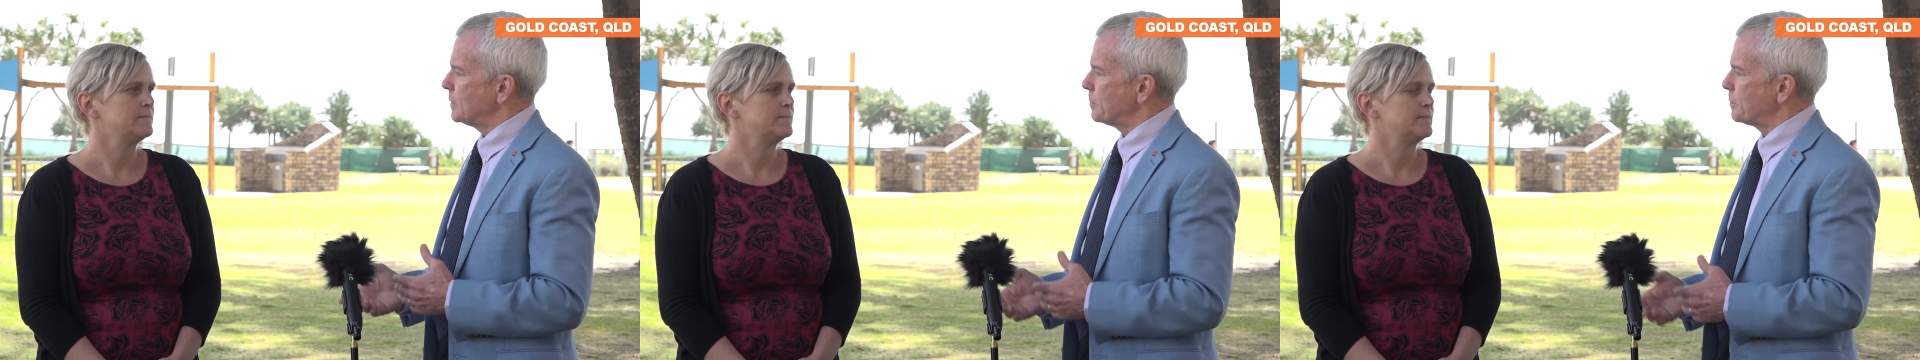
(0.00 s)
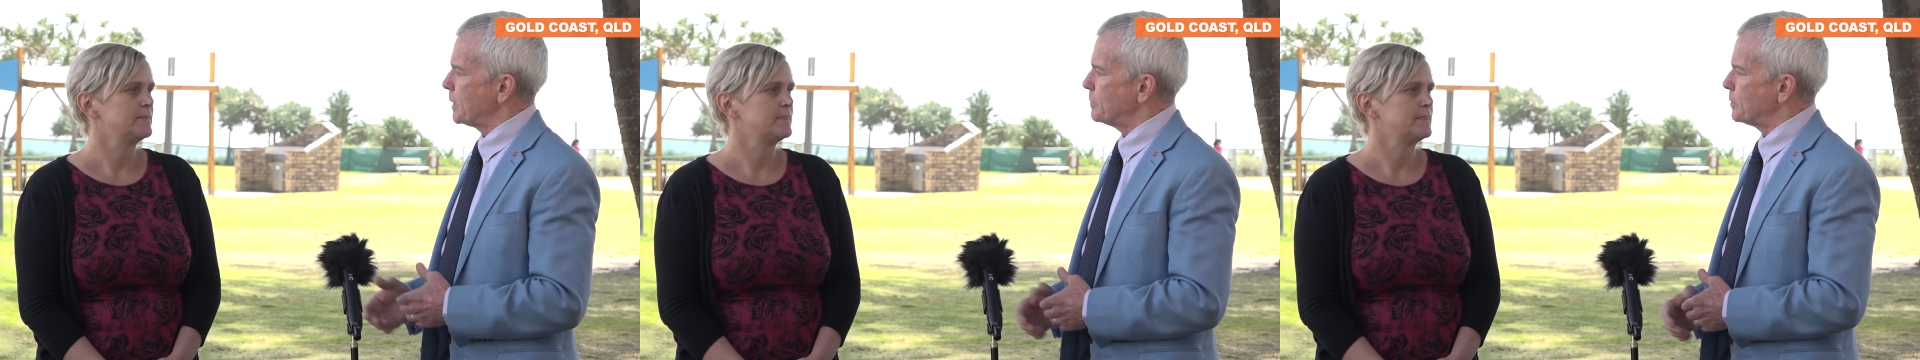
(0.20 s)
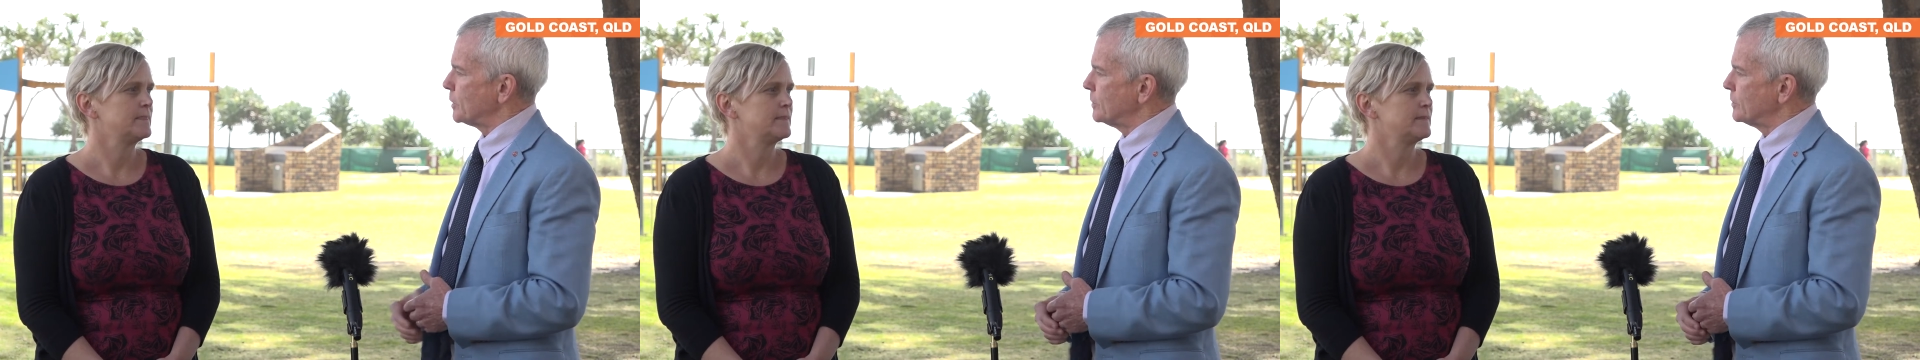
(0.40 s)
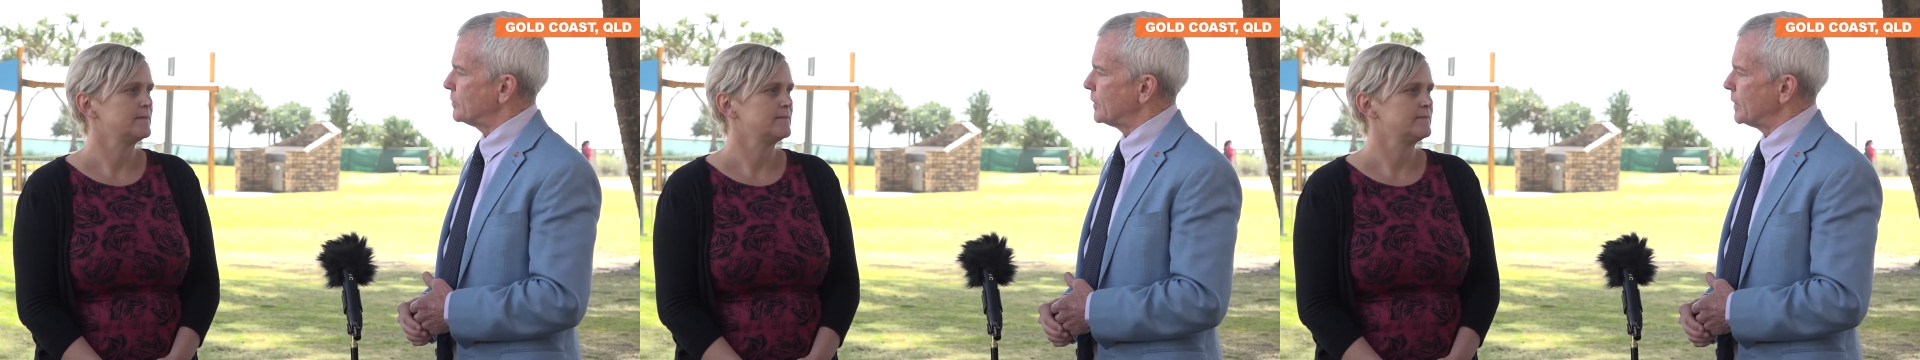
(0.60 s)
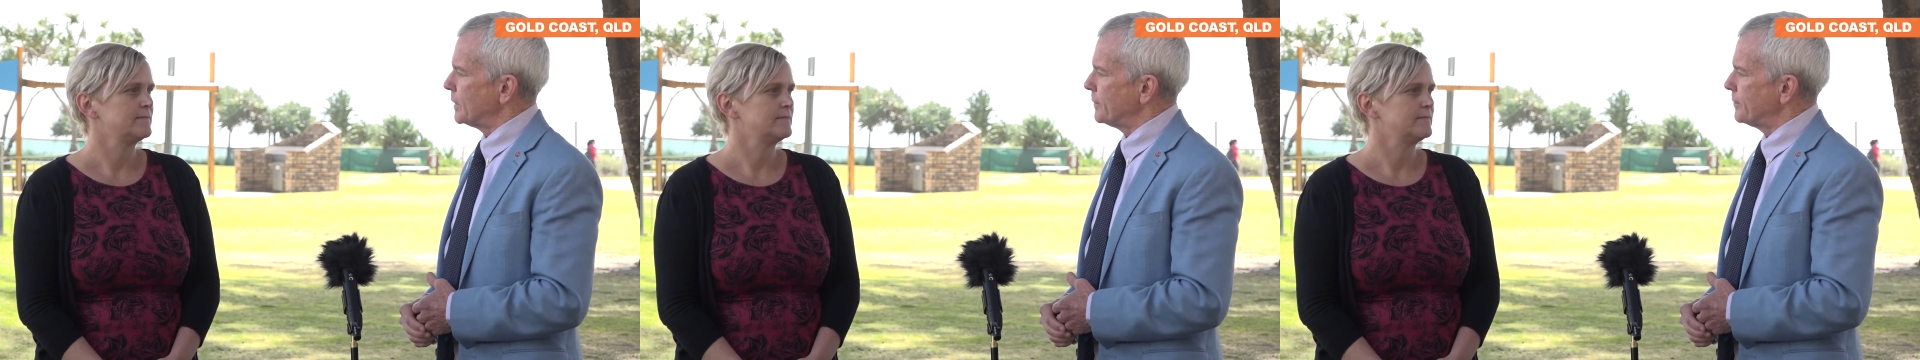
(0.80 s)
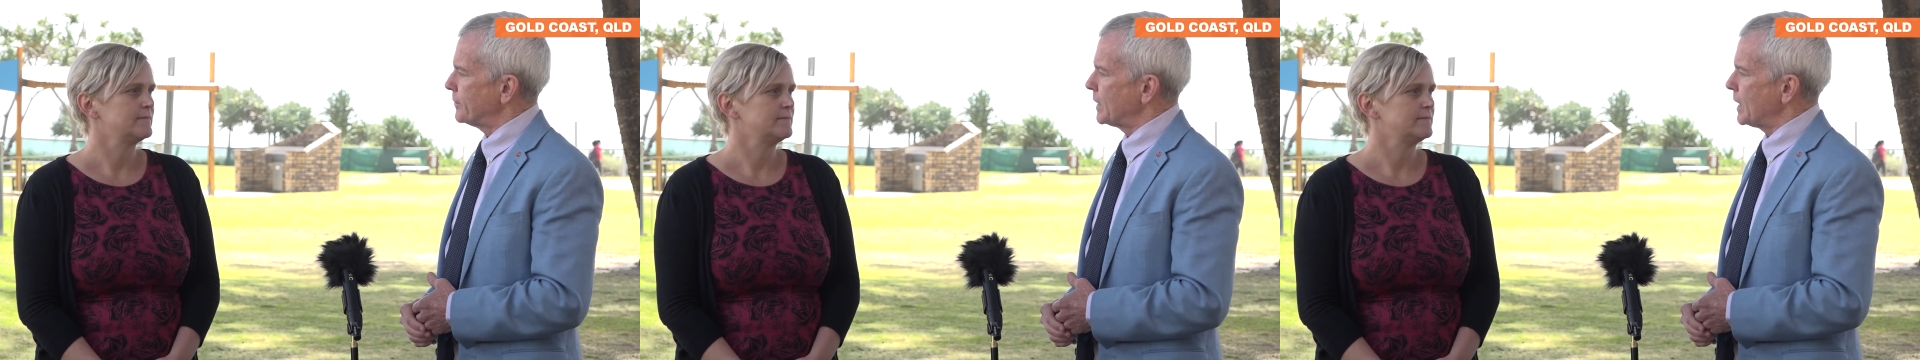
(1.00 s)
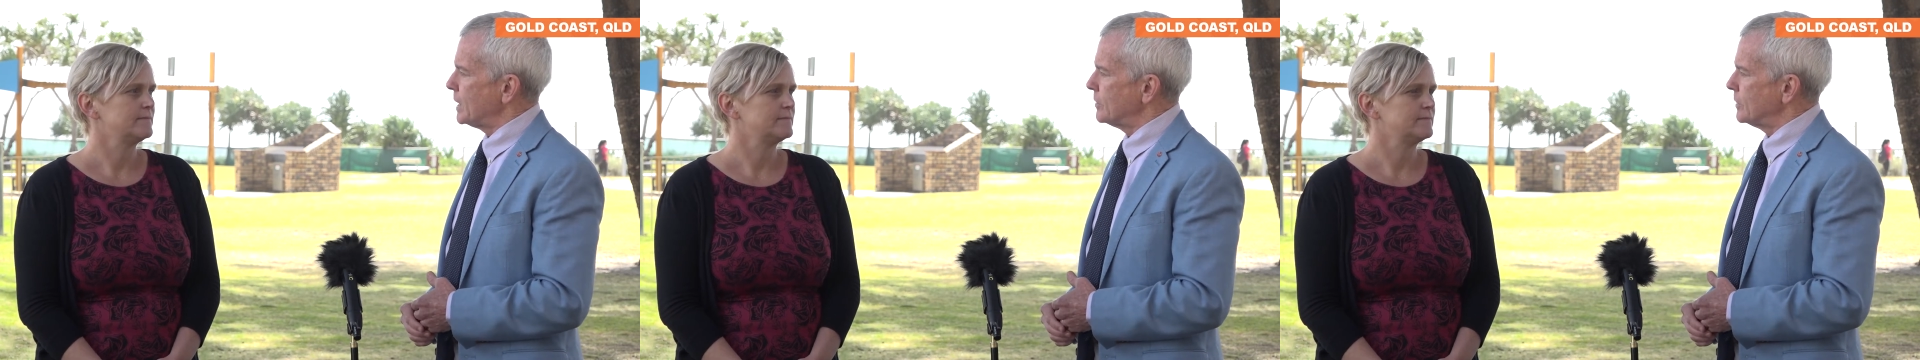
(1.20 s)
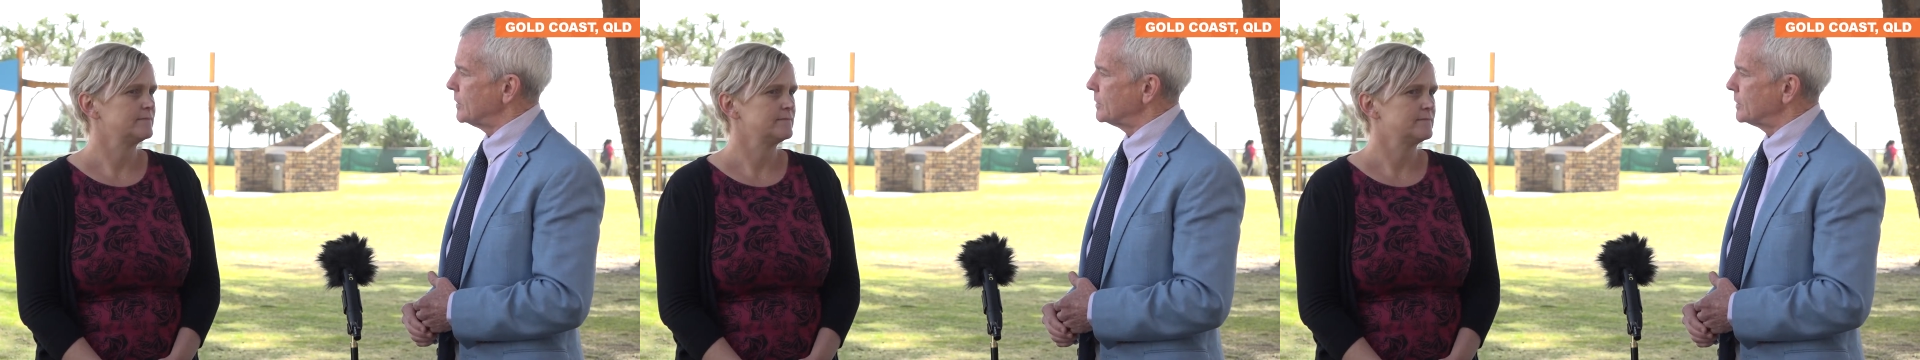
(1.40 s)
Speaker 1: the people of um,
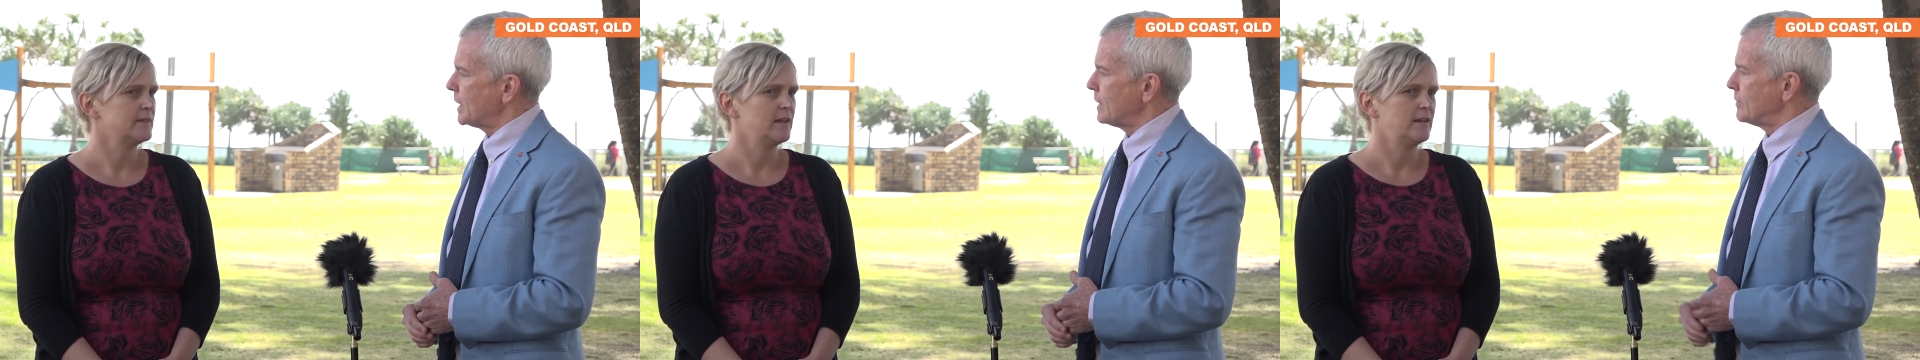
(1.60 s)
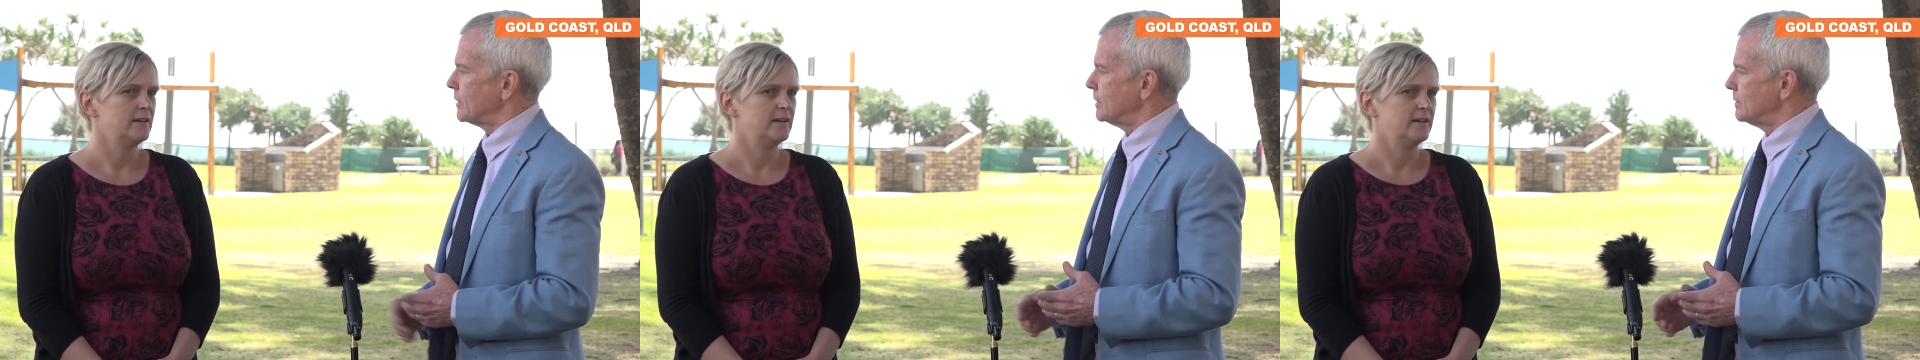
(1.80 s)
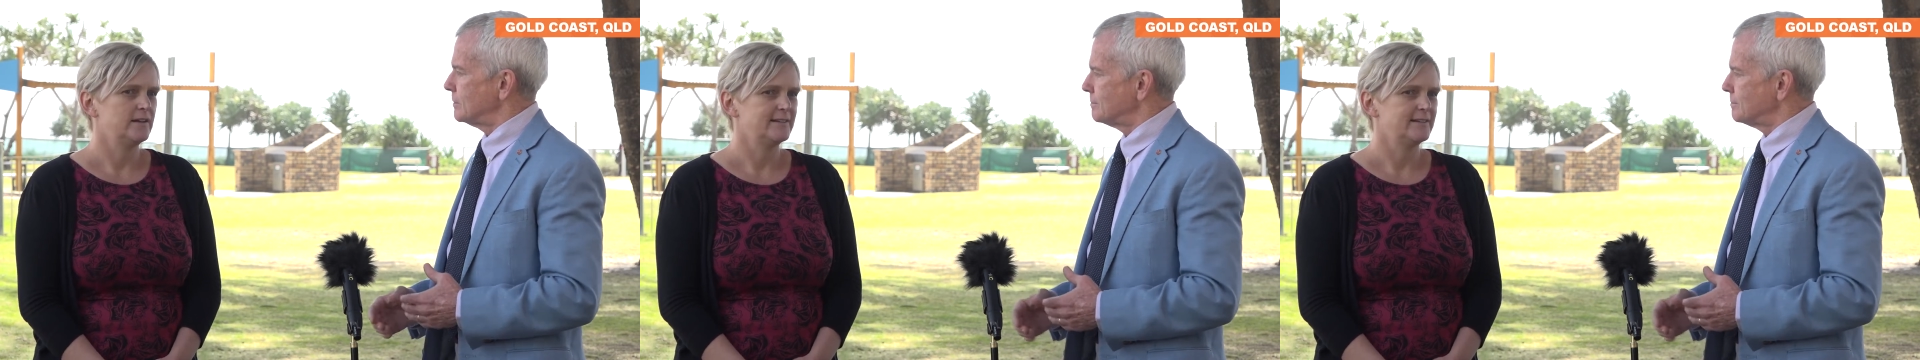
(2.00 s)
Gaven? Gaven.